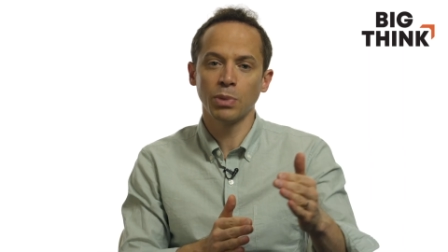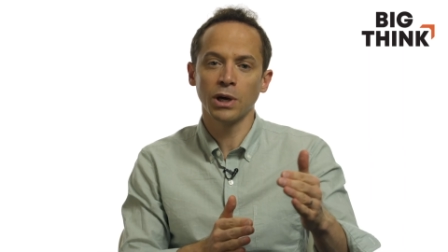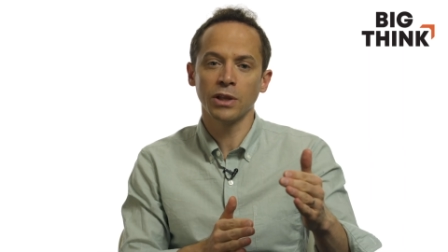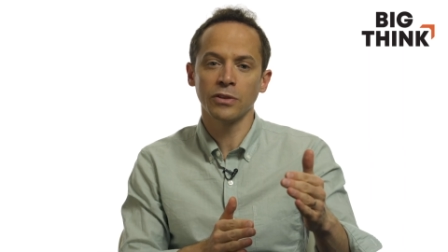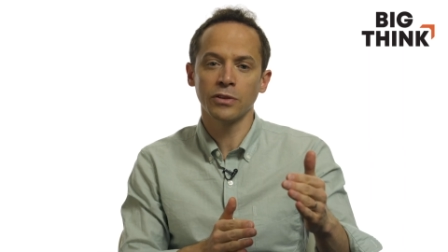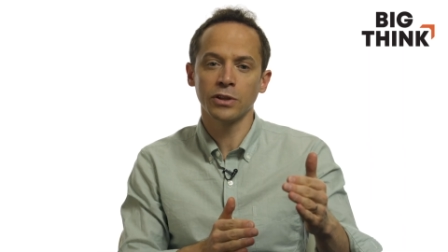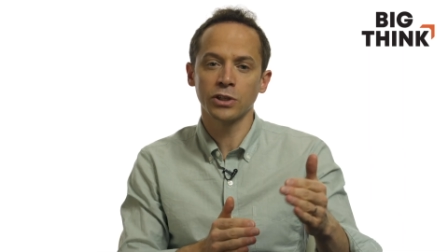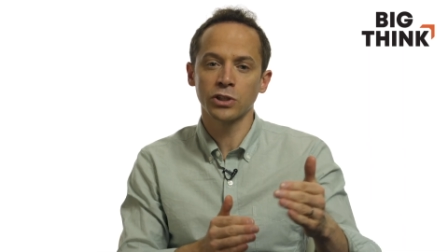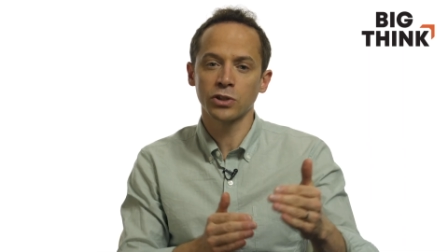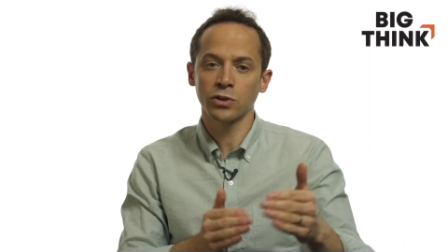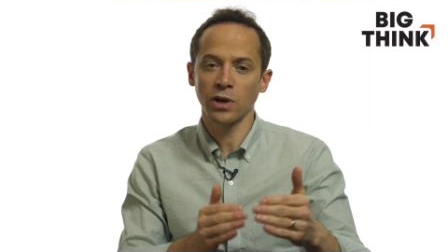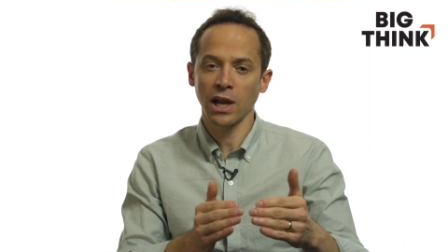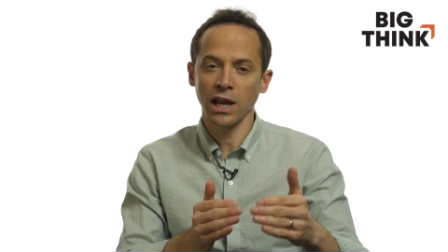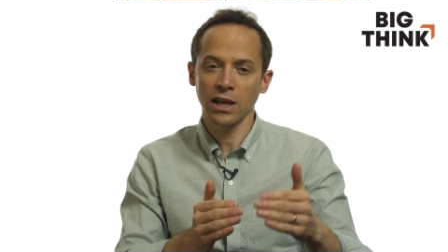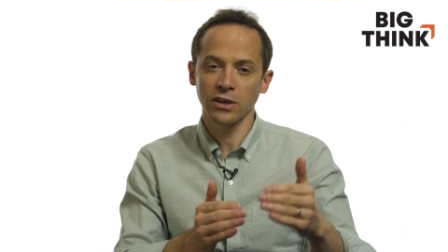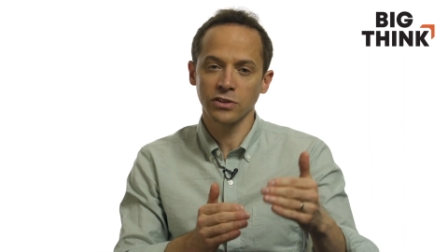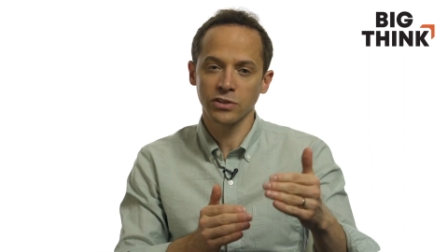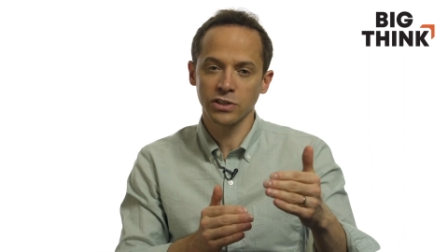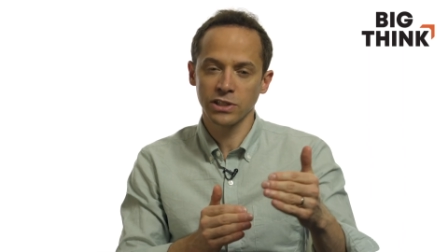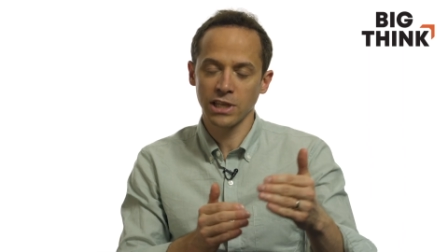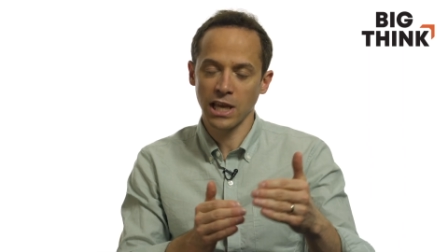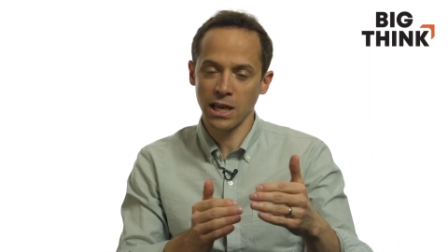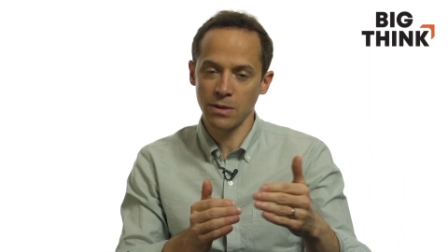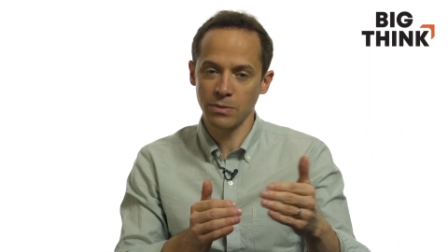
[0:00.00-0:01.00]
but the
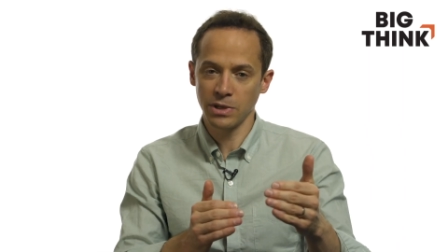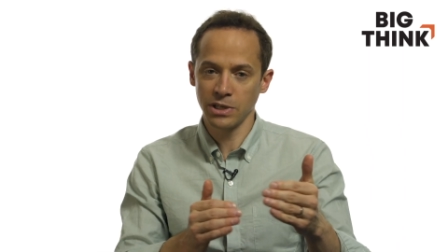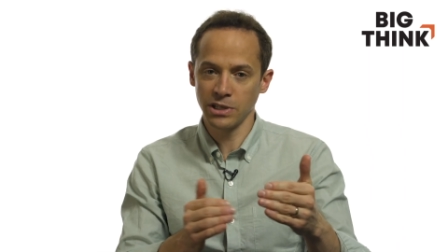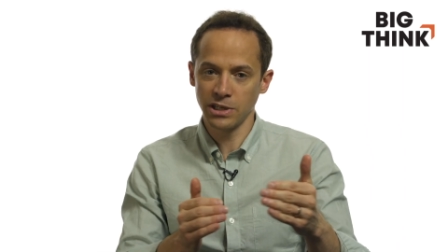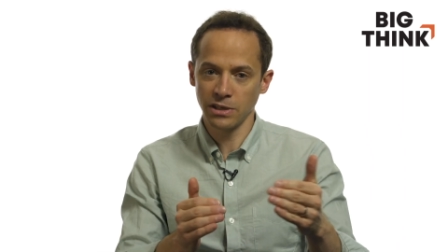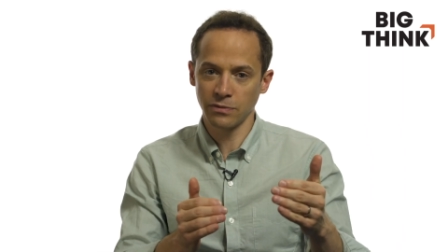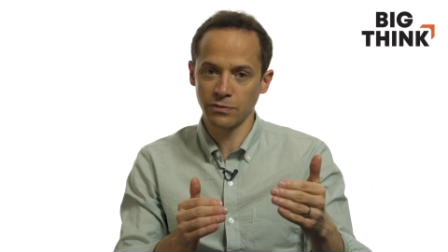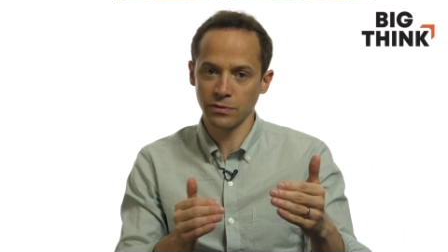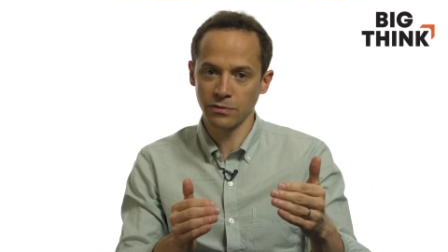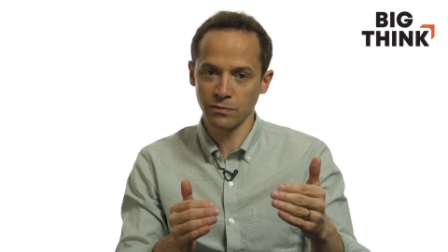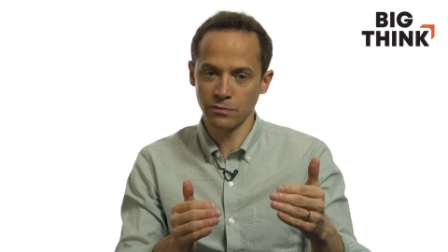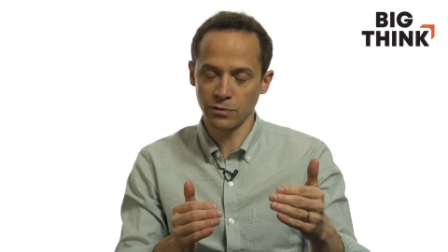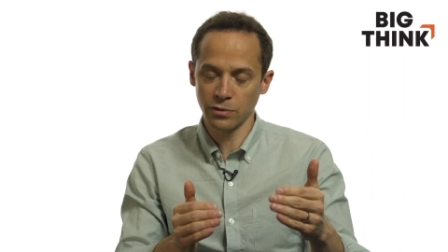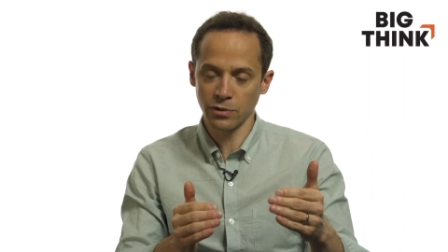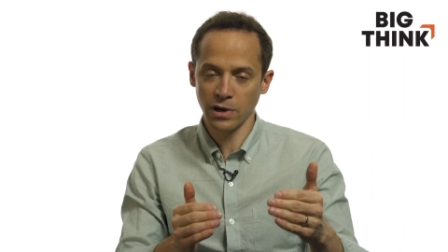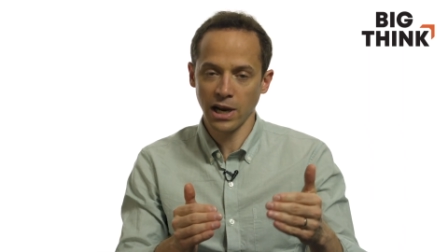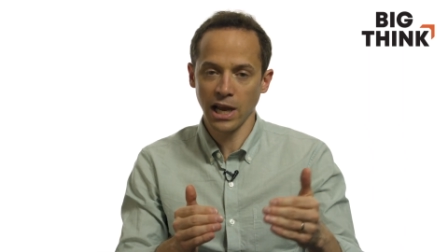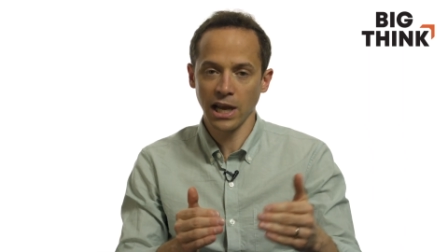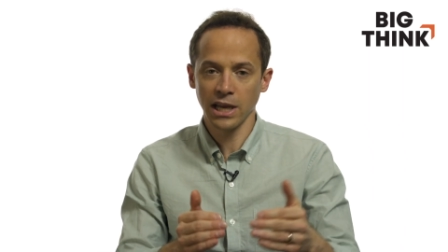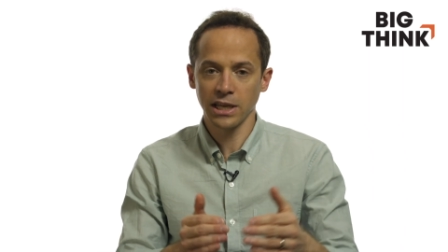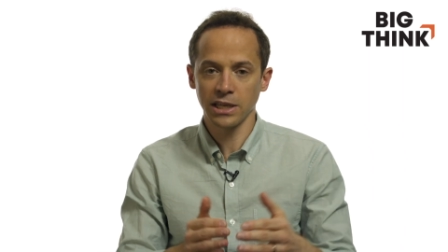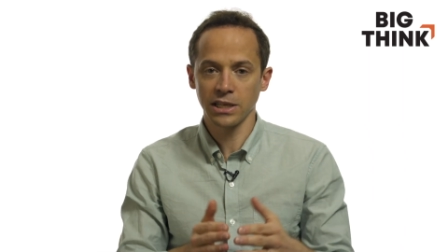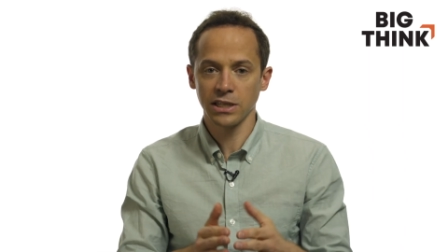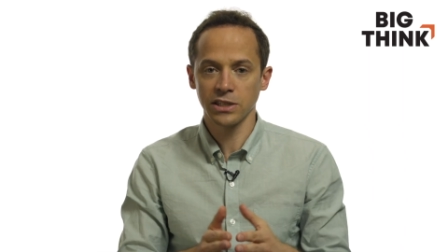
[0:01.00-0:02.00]
trials came in different
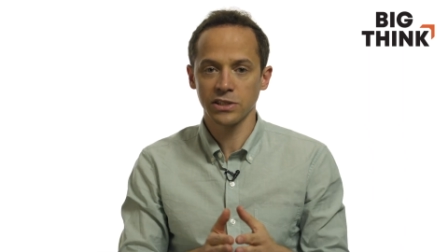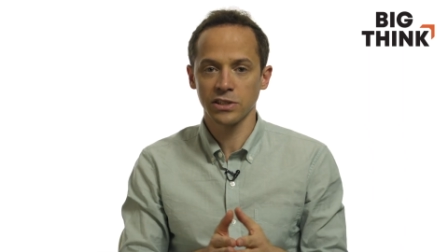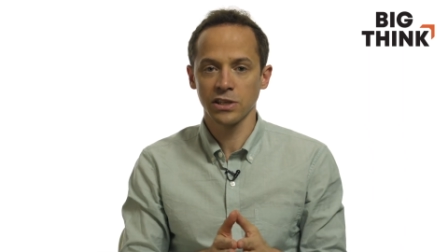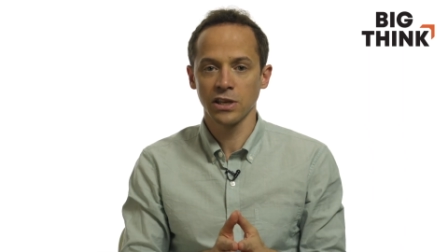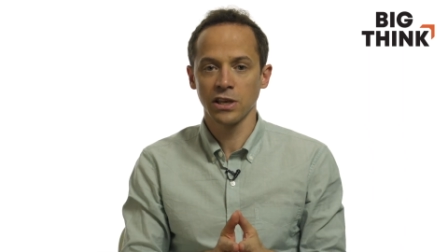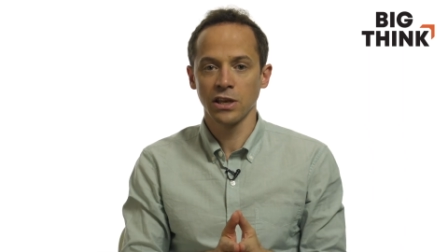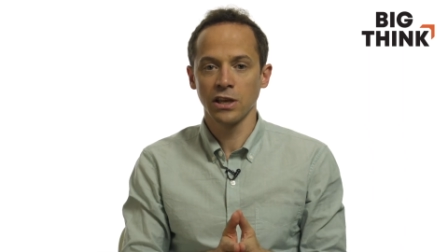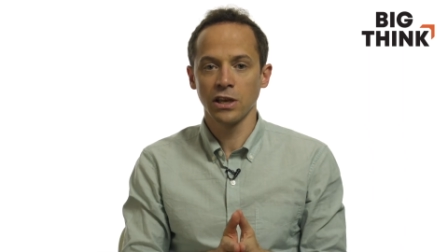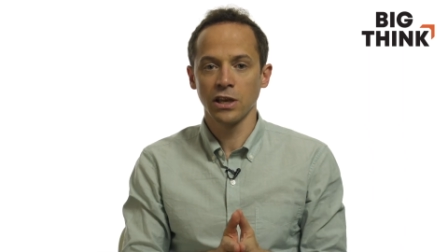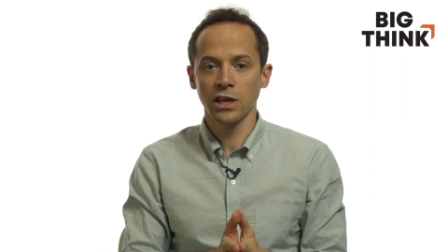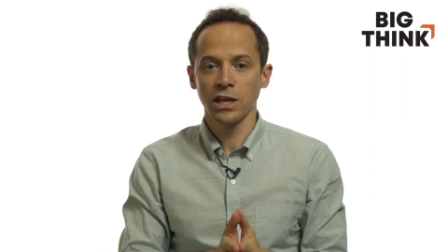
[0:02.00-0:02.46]
varieties.